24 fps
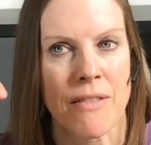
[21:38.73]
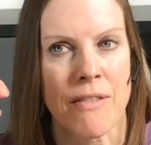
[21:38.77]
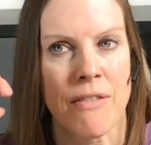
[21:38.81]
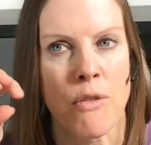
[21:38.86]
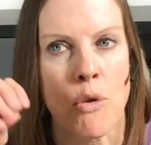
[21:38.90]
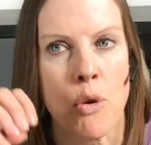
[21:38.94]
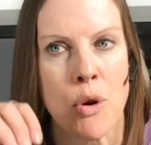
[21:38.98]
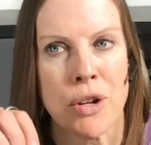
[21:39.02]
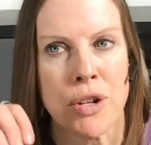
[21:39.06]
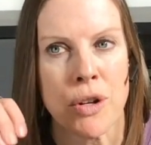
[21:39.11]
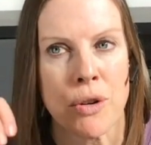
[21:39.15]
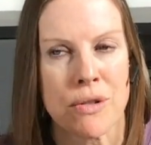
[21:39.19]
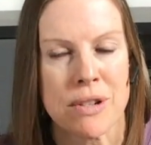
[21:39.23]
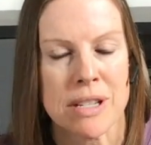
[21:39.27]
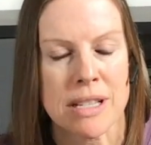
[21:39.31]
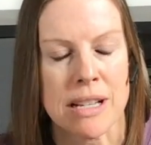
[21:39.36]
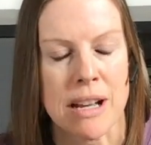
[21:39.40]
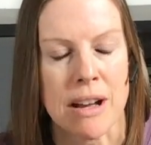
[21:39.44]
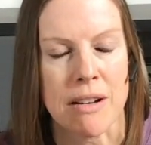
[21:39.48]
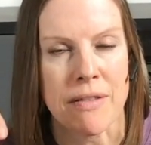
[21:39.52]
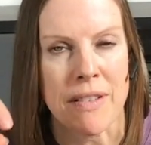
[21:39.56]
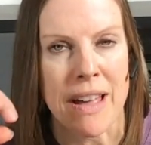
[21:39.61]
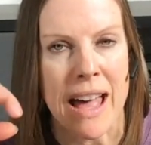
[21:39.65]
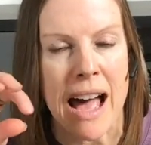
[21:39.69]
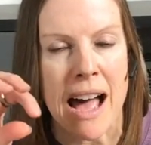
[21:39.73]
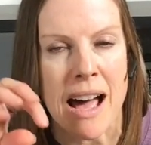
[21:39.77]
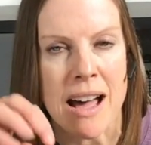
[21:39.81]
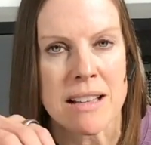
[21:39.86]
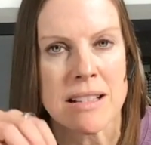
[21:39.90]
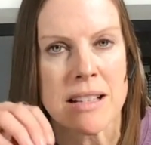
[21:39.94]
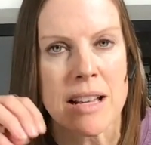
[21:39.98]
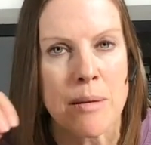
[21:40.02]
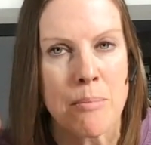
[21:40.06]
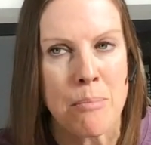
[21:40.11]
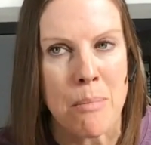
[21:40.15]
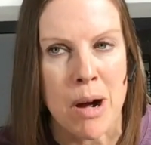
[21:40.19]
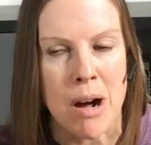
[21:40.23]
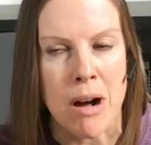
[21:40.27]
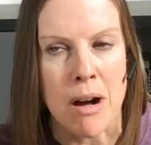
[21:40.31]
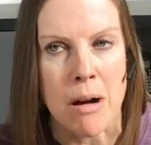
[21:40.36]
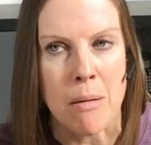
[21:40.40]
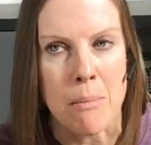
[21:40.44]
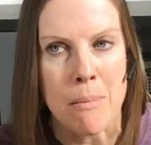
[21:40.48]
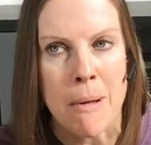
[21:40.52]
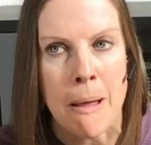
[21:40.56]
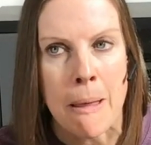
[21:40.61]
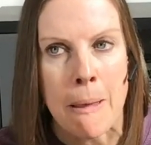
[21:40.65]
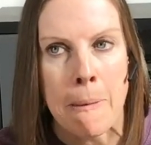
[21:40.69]
for yourself as a
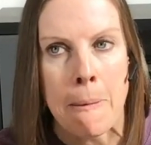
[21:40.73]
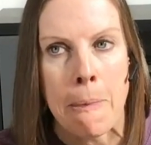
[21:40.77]
mom,